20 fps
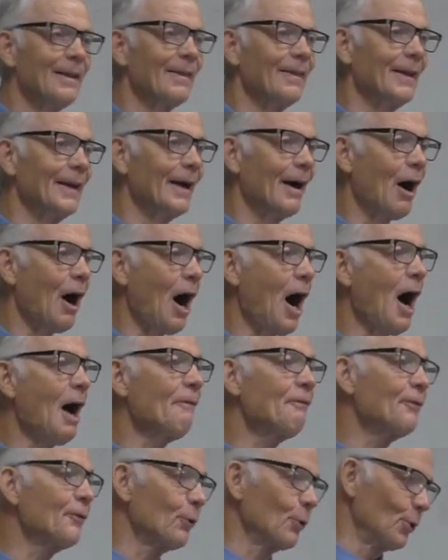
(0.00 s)
the
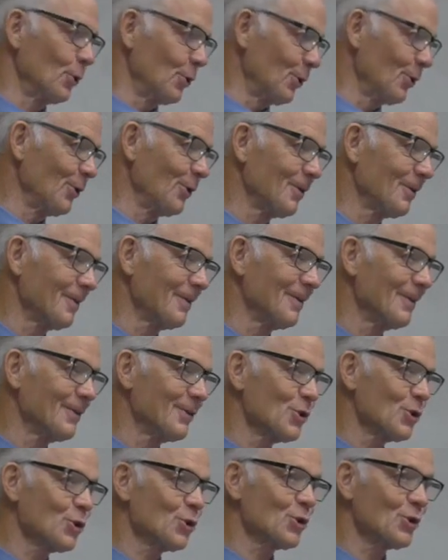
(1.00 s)
offerer
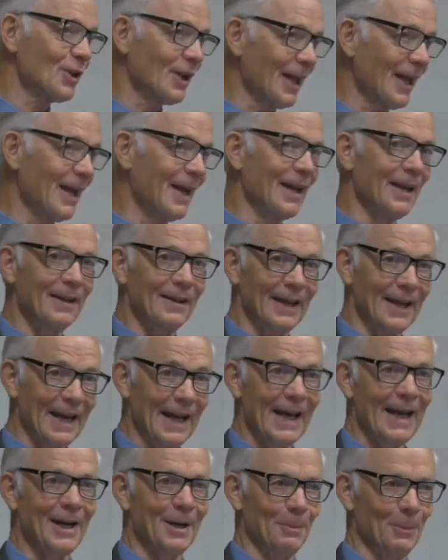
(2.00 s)
slaying the
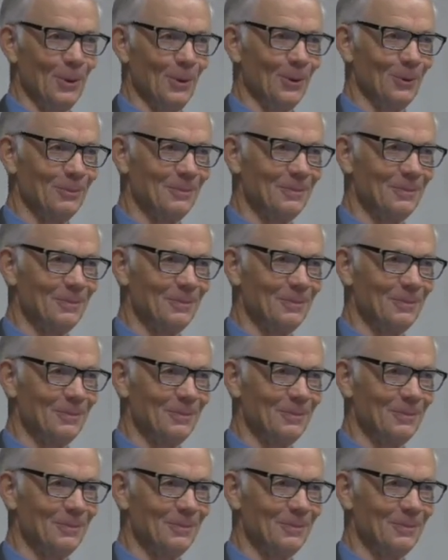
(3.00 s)
animal.